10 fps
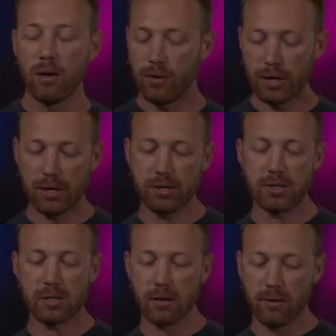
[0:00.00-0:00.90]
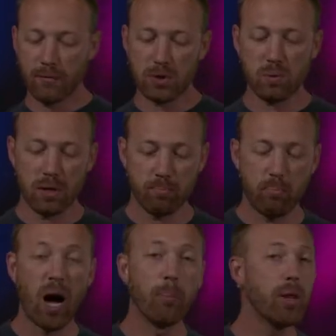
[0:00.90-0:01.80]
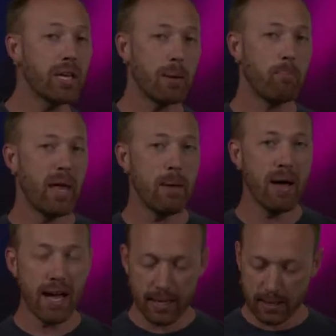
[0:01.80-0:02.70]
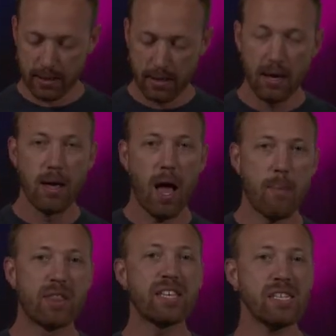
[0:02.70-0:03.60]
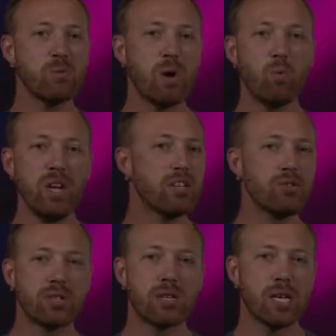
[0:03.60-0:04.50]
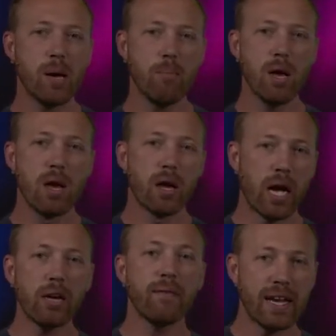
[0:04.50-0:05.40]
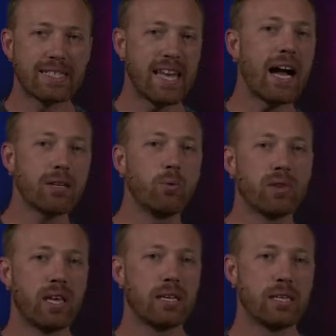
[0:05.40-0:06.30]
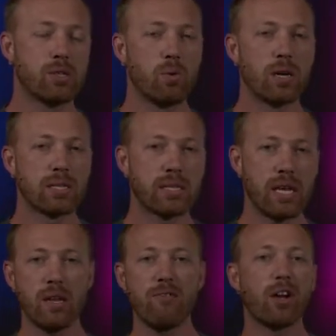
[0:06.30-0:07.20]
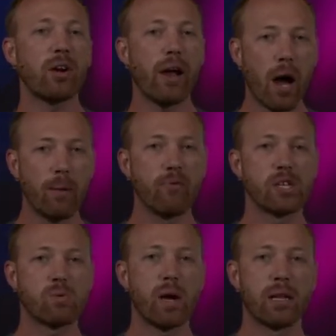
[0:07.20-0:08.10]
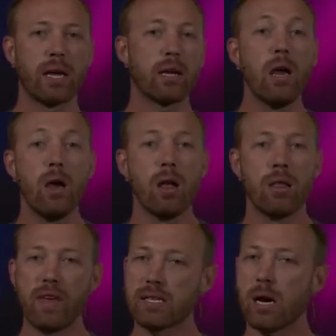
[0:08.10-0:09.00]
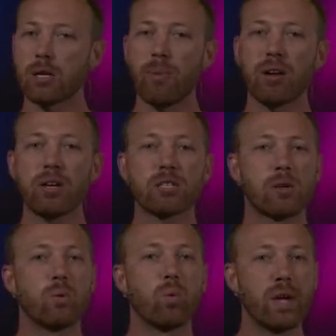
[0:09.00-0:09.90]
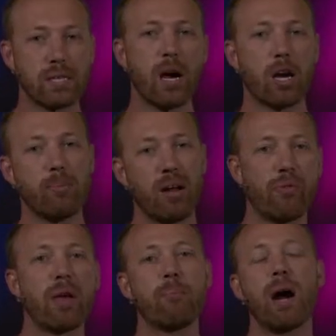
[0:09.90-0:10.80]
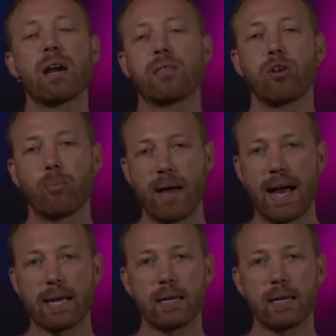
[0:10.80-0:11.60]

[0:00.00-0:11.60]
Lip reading: There's the first one, public payback. I mean, this is when we do to them kind of exactly what they did to us in a very obvious way. Like they talked about us, so we talk about them behind their back.